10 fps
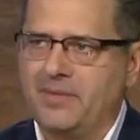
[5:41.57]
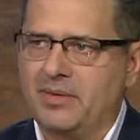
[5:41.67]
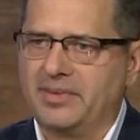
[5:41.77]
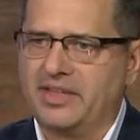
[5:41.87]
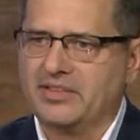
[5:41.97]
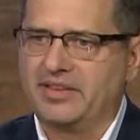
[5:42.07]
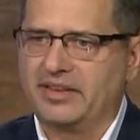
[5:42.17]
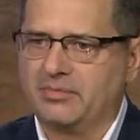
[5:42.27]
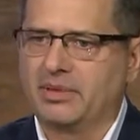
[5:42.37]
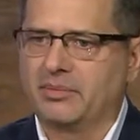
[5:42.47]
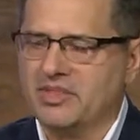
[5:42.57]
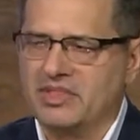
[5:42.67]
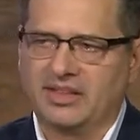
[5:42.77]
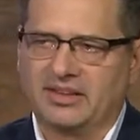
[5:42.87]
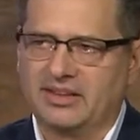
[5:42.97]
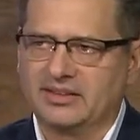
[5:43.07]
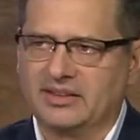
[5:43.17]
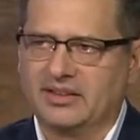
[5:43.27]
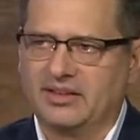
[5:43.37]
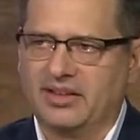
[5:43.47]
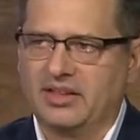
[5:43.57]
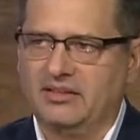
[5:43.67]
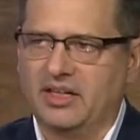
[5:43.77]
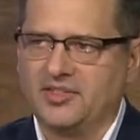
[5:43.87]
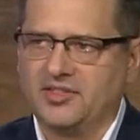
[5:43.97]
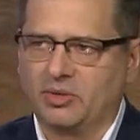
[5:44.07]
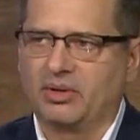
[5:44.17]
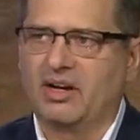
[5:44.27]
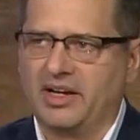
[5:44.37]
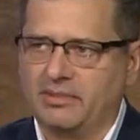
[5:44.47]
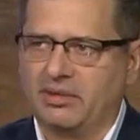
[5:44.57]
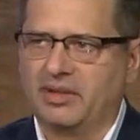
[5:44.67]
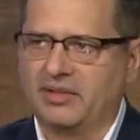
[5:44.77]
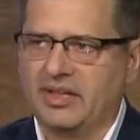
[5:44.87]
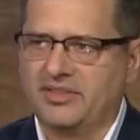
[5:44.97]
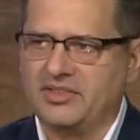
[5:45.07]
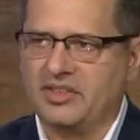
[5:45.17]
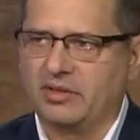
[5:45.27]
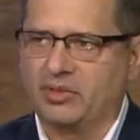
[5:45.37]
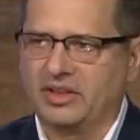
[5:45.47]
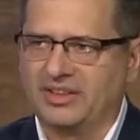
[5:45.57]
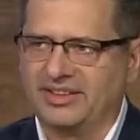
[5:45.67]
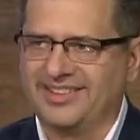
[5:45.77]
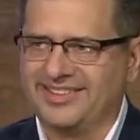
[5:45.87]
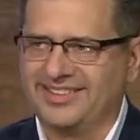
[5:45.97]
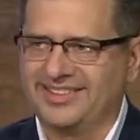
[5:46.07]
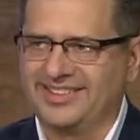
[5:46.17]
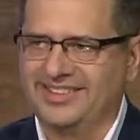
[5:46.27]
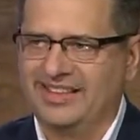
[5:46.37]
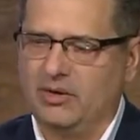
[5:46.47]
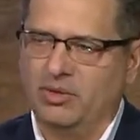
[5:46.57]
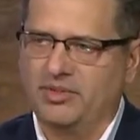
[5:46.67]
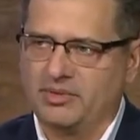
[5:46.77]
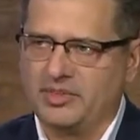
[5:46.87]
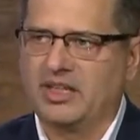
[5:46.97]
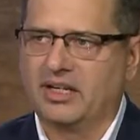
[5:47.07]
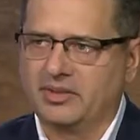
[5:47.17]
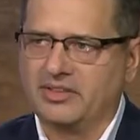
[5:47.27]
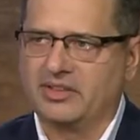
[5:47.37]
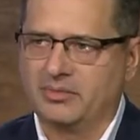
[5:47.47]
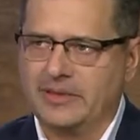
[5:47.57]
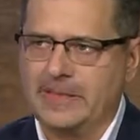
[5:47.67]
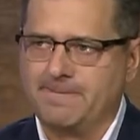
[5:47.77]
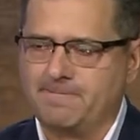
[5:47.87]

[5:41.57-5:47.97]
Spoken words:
And that's, I think, a big mistake that I see, that a lot of clients are too reliant upon how the stock market does to how well their retirement's going to be.